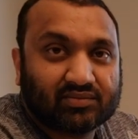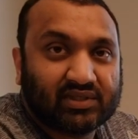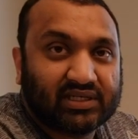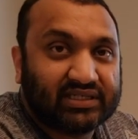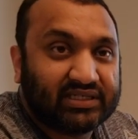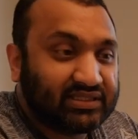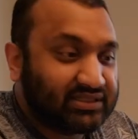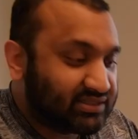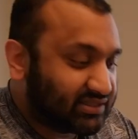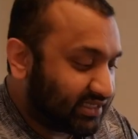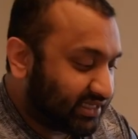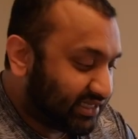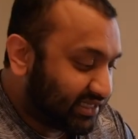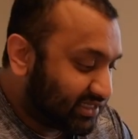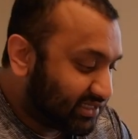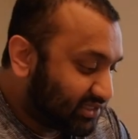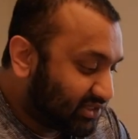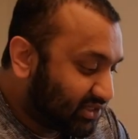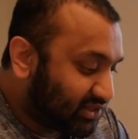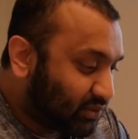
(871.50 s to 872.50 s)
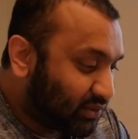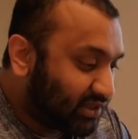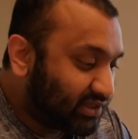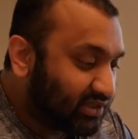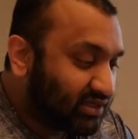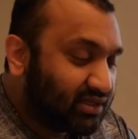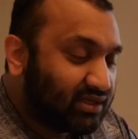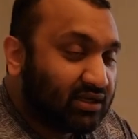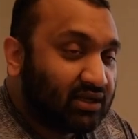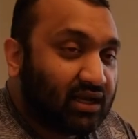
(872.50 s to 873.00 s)
It is. And you know
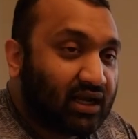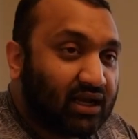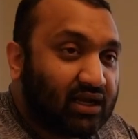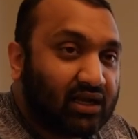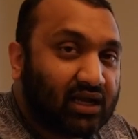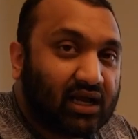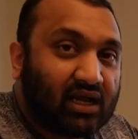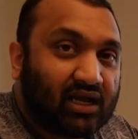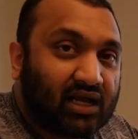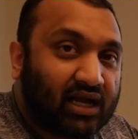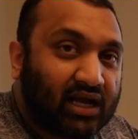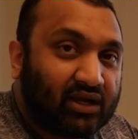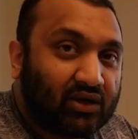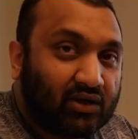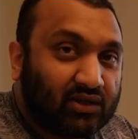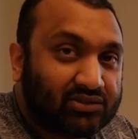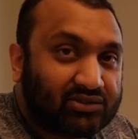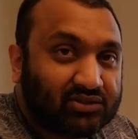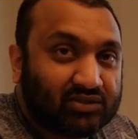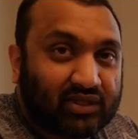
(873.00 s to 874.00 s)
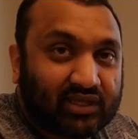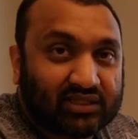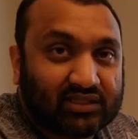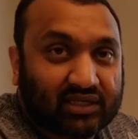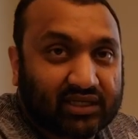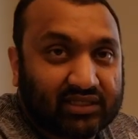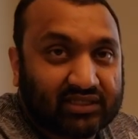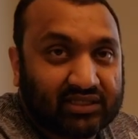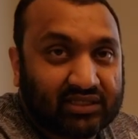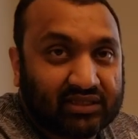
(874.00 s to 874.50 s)
what? I also like the
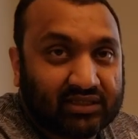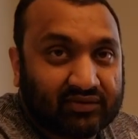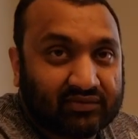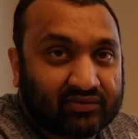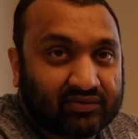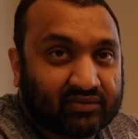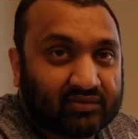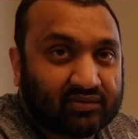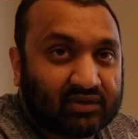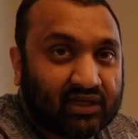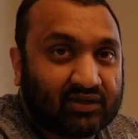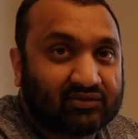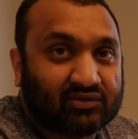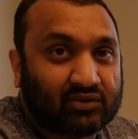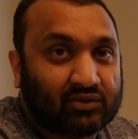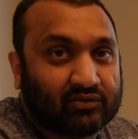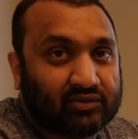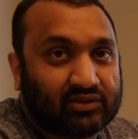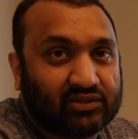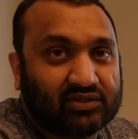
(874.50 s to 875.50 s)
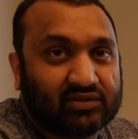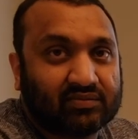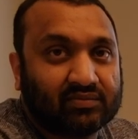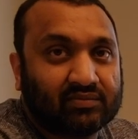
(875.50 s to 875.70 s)
idea of leftovers.